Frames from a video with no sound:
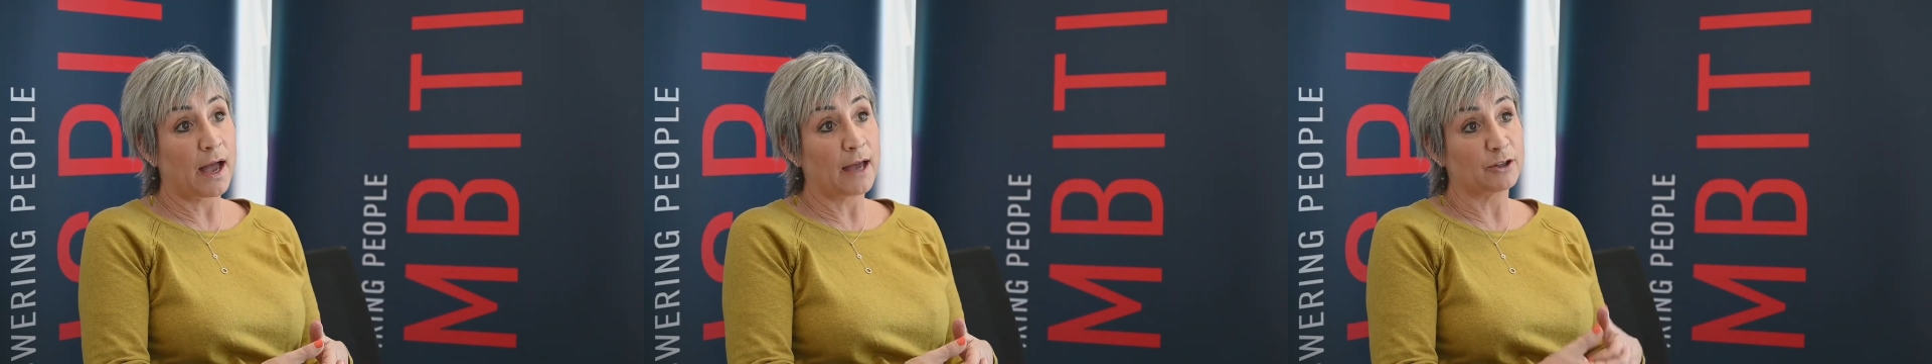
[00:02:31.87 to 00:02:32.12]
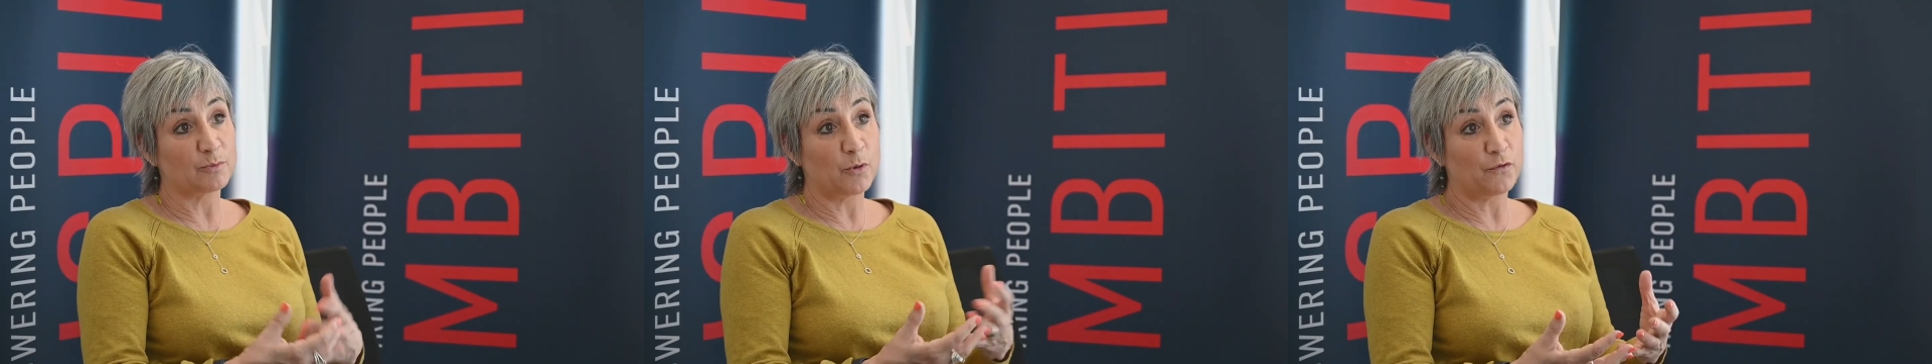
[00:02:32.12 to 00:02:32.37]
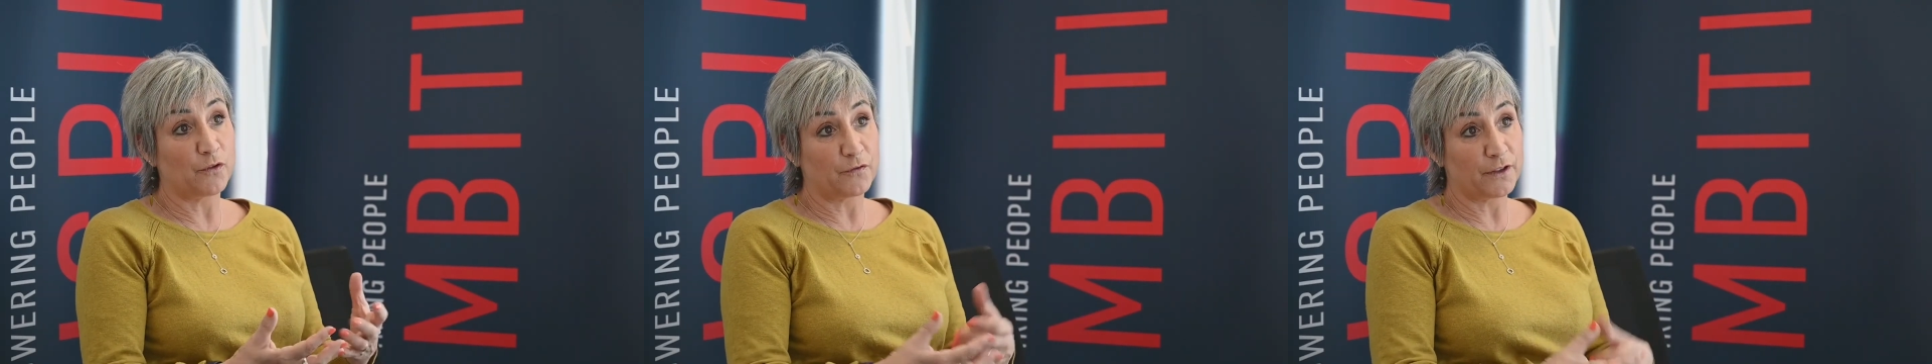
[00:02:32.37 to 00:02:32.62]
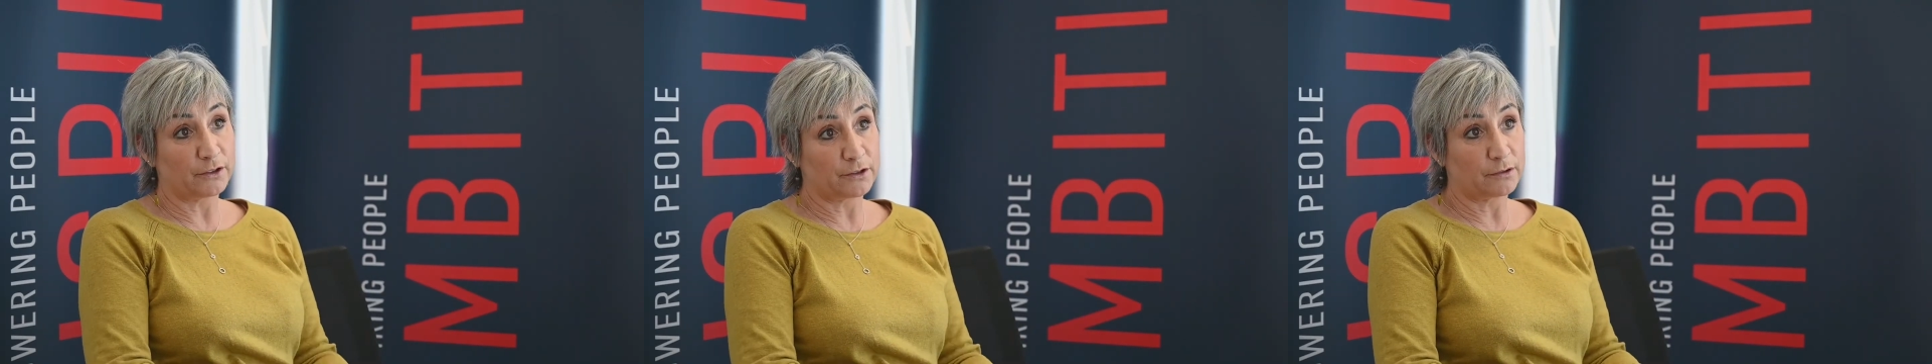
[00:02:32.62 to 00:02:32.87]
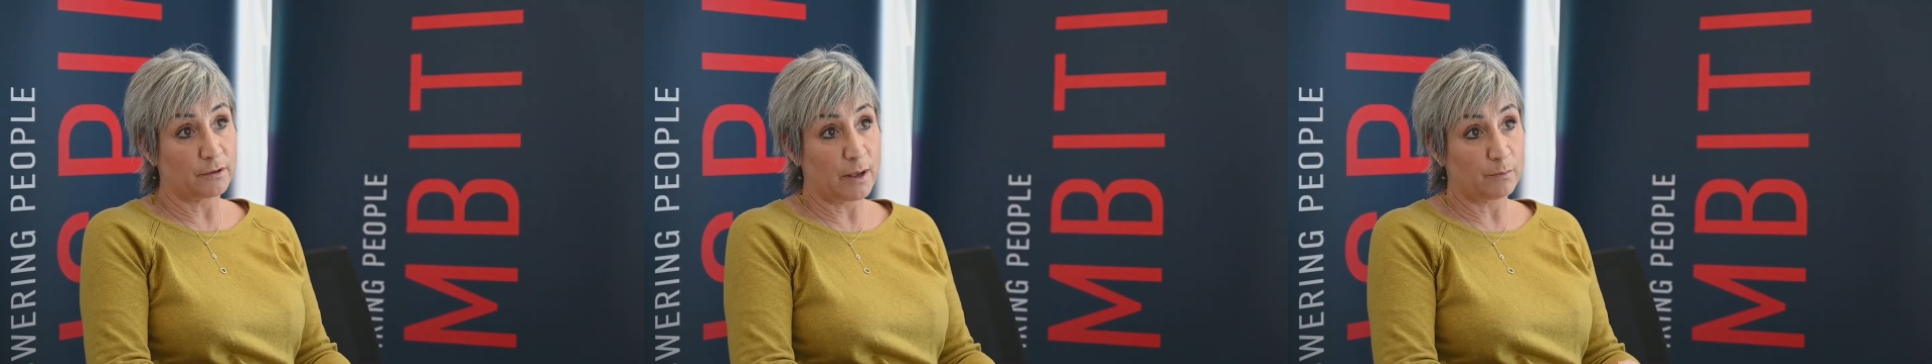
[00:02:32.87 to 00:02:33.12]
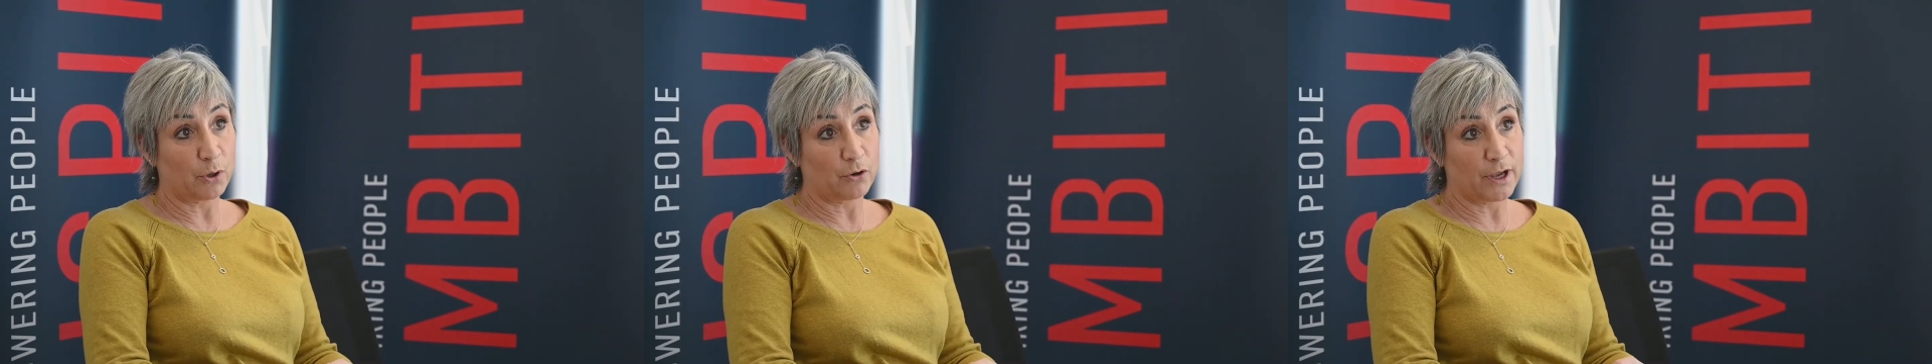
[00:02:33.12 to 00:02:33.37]
and more fulfilled
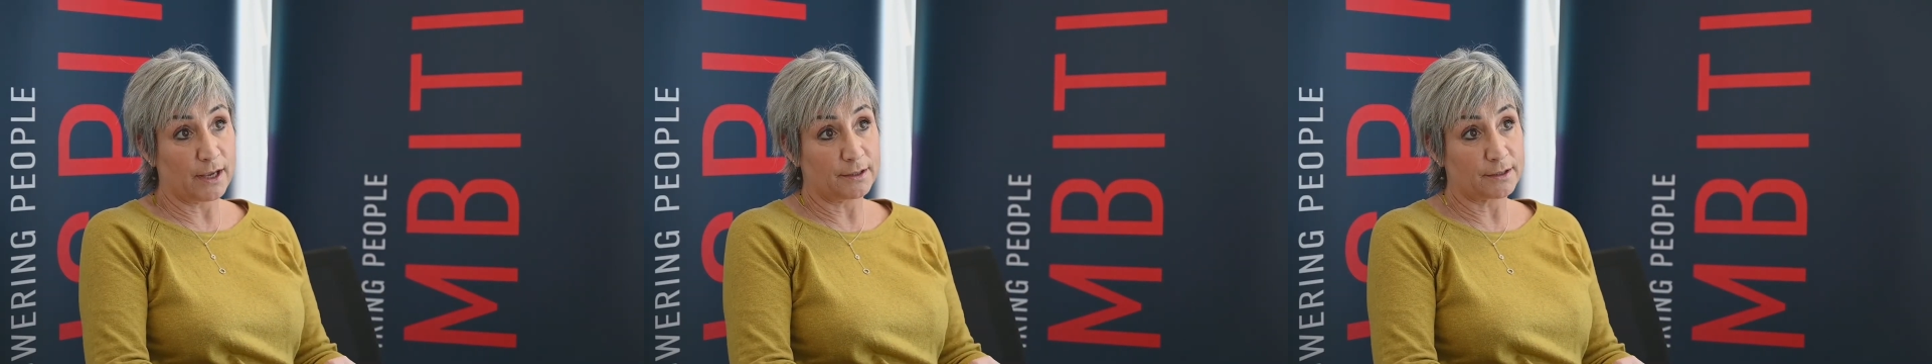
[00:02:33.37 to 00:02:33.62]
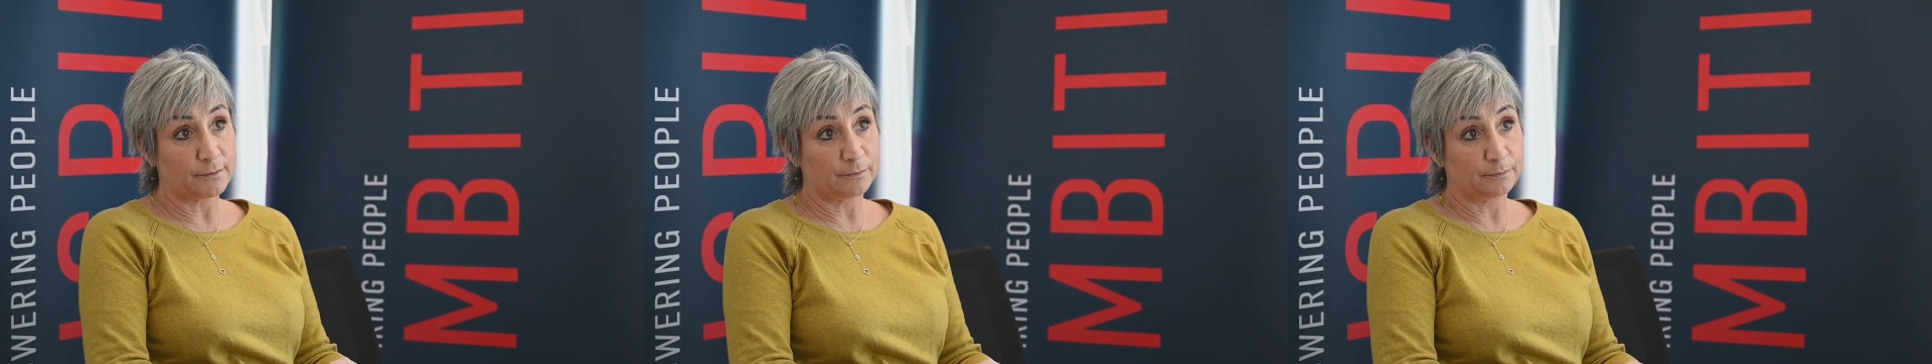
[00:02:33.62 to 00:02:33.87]
employees.